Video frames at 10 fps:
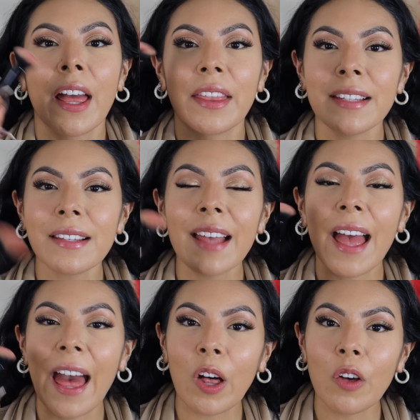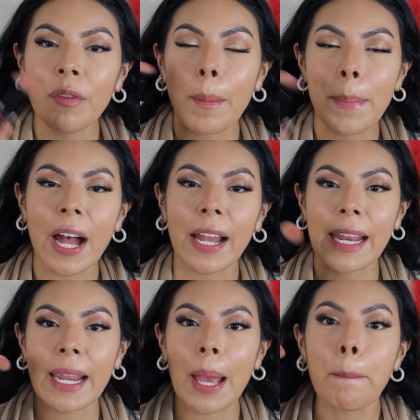This is the e.l.f.
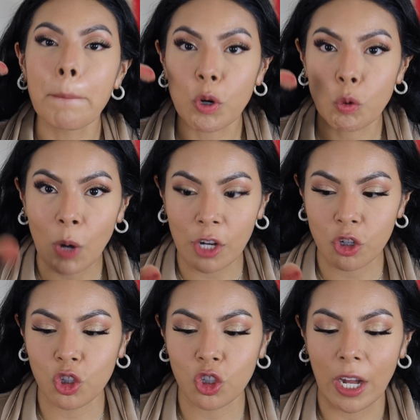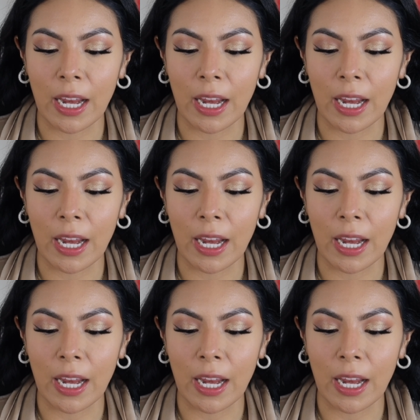Putty Brush,